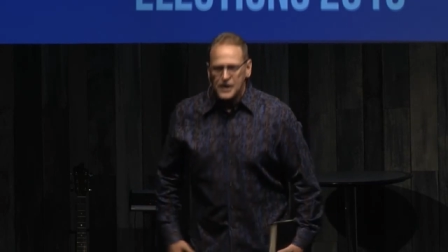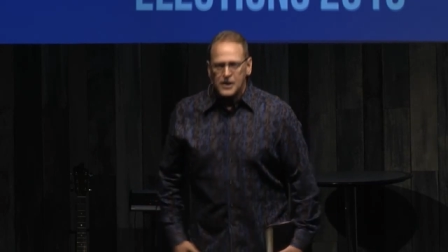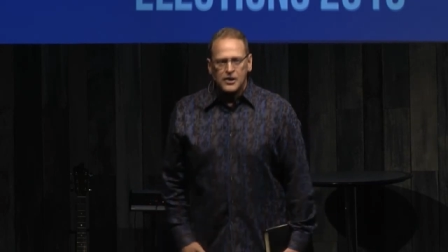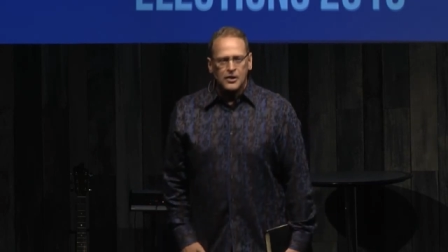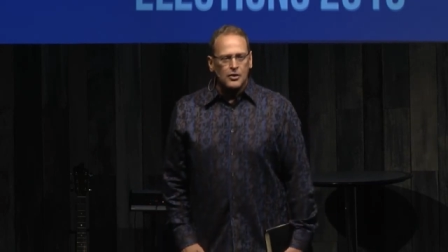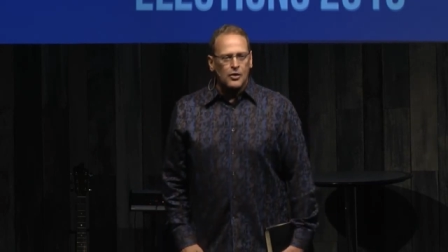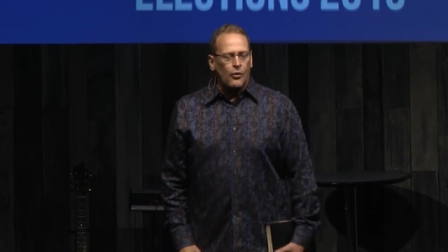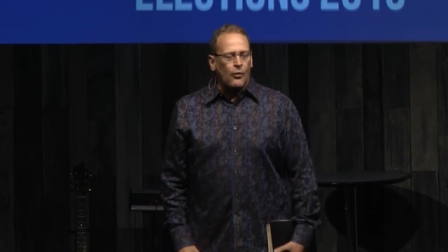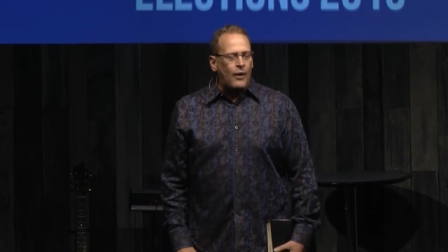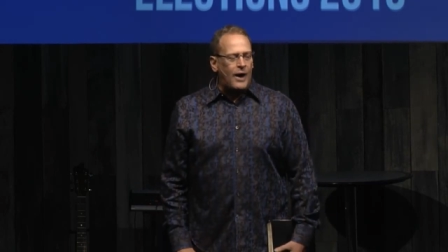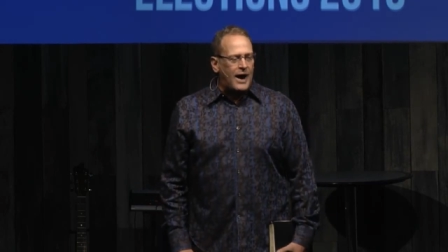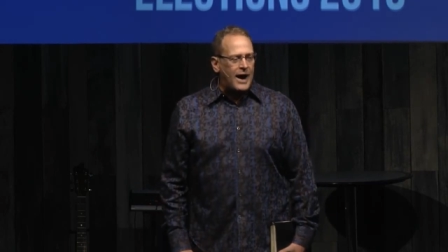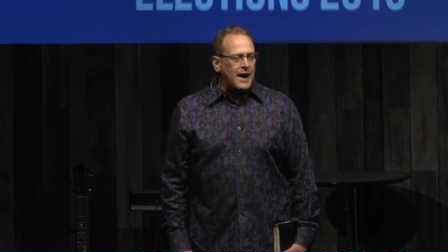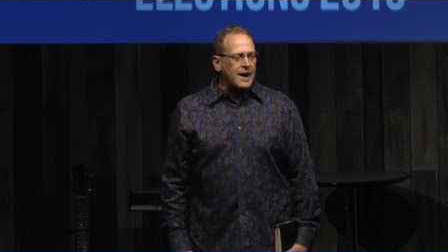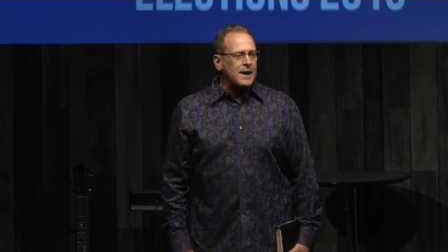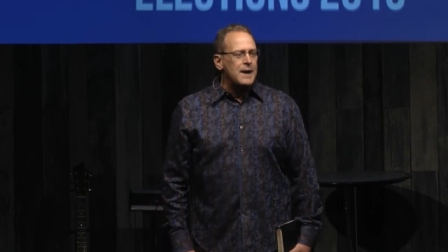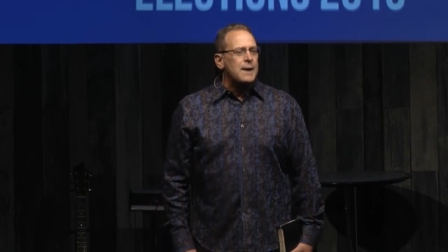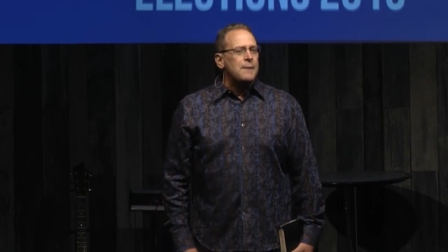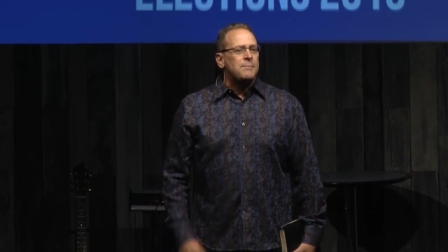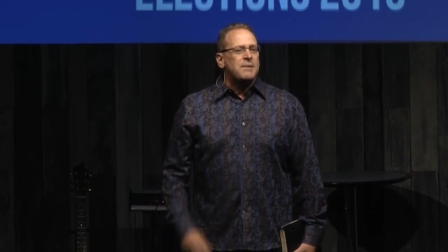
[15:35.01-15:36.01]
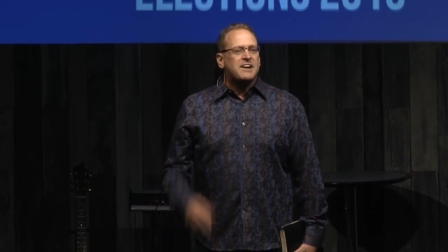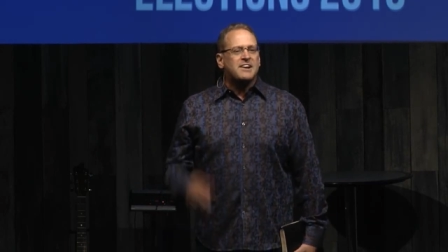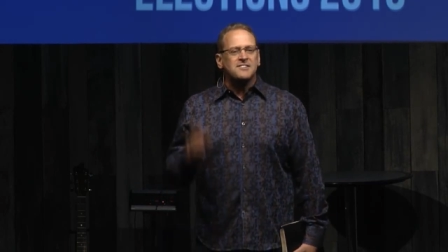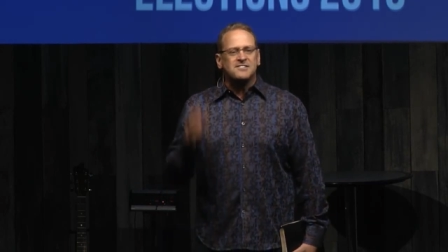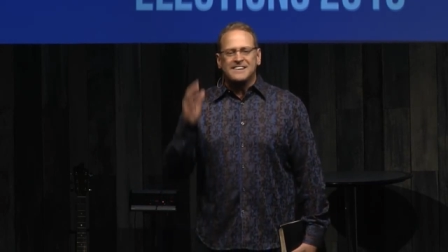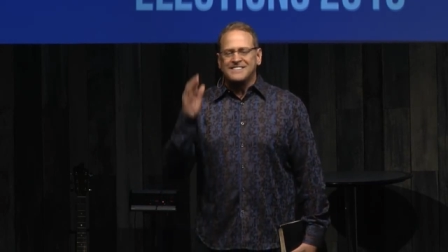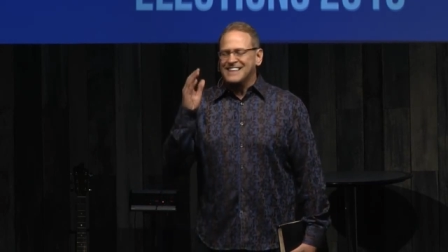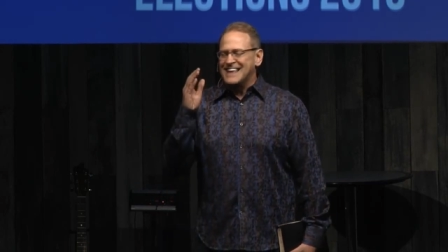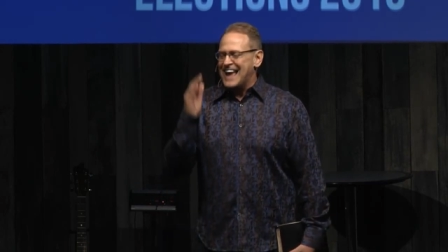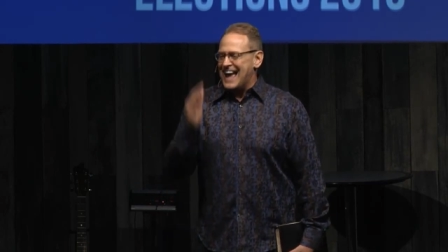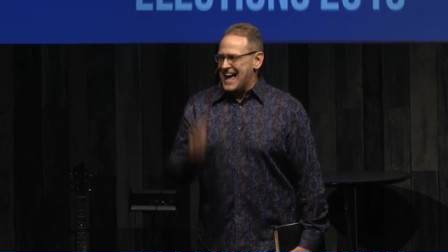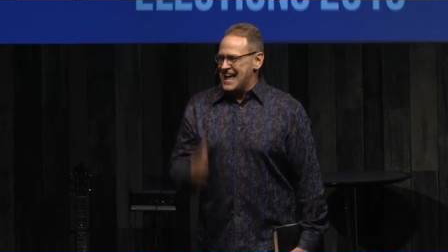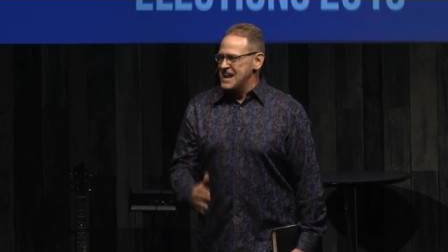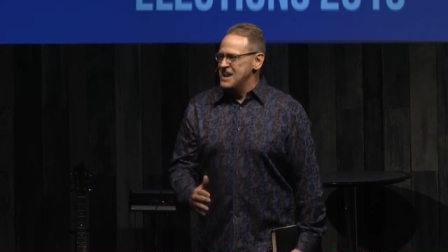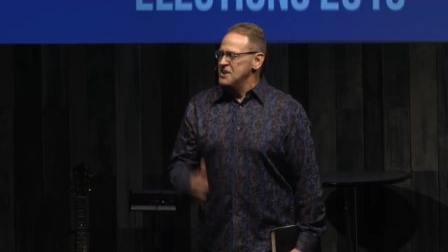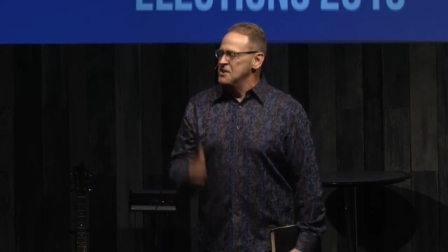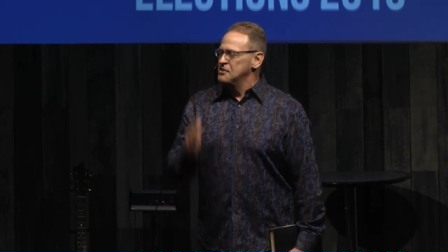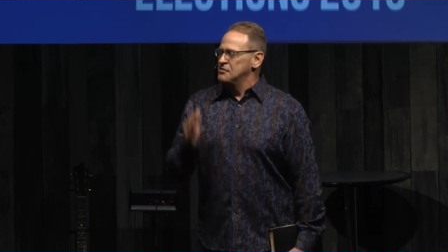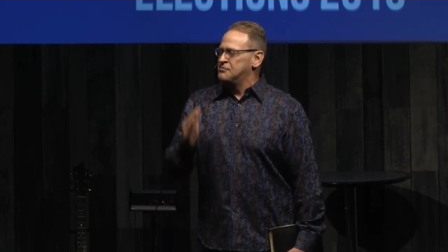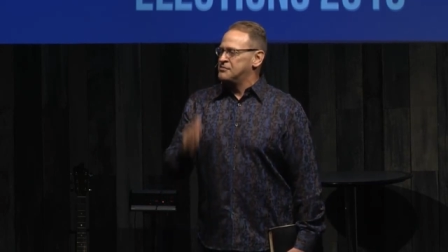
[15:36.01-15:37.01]
You know why? Because at the
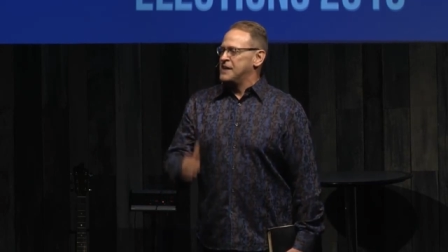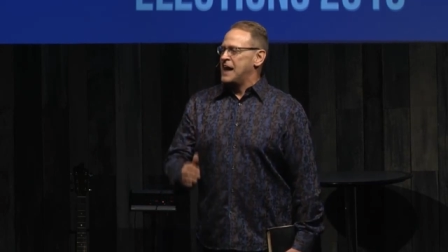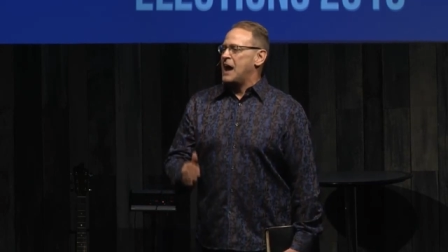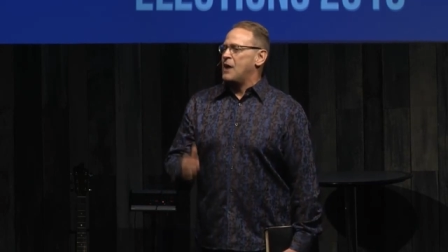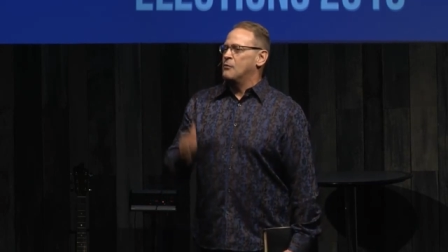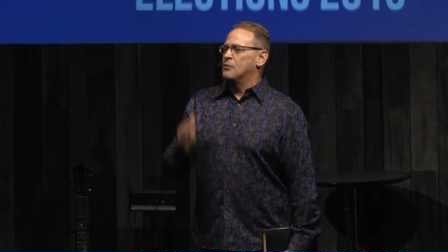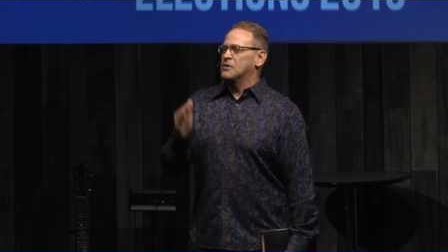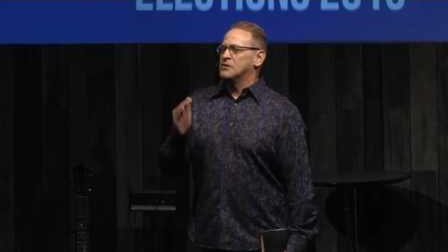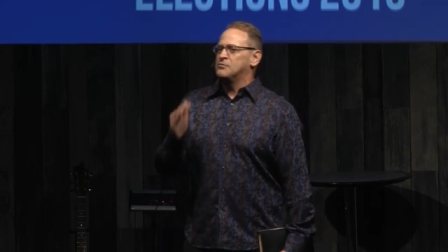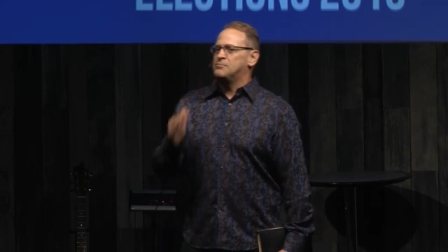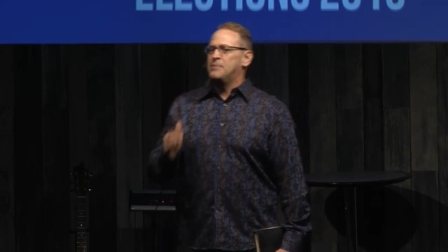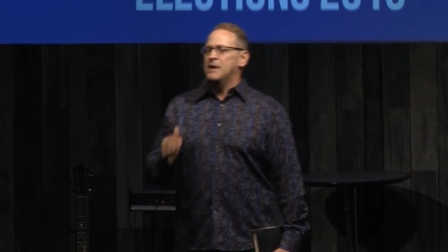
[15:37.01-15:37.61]
end of that would have